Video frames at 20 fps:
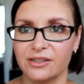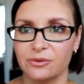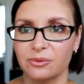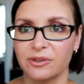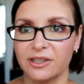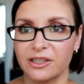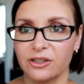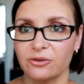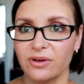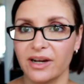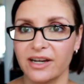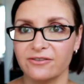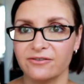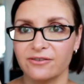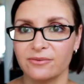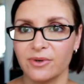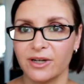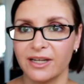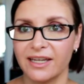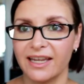is really great
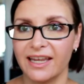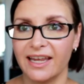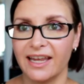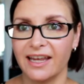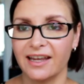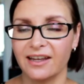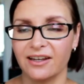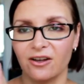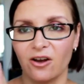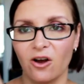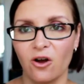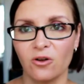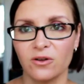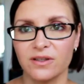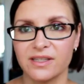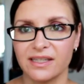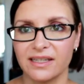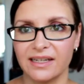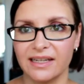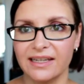for my hair. It
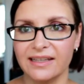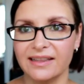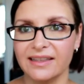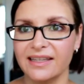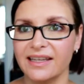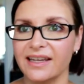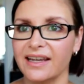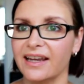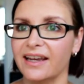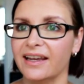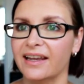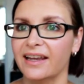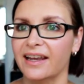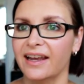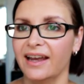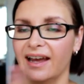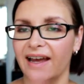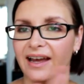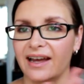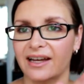holds it in there.
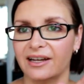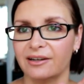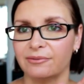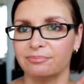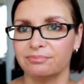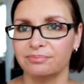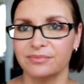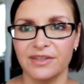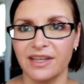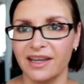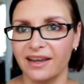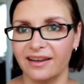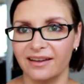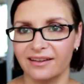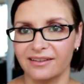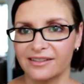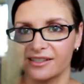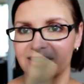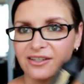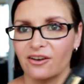Yeah,
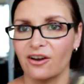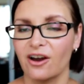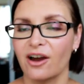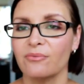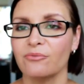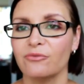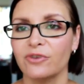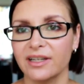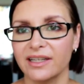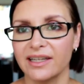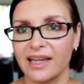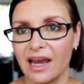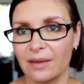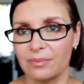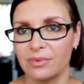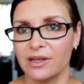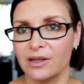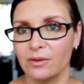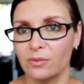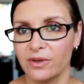so I'm really
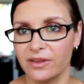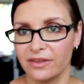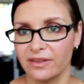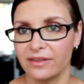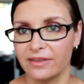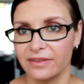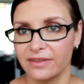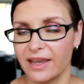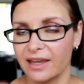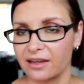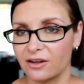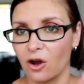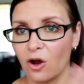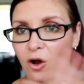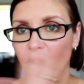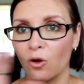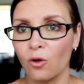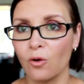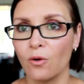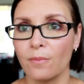happy with that
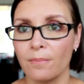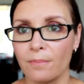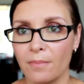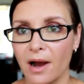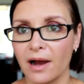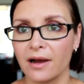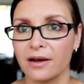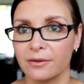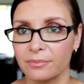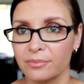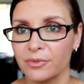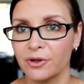whole MUK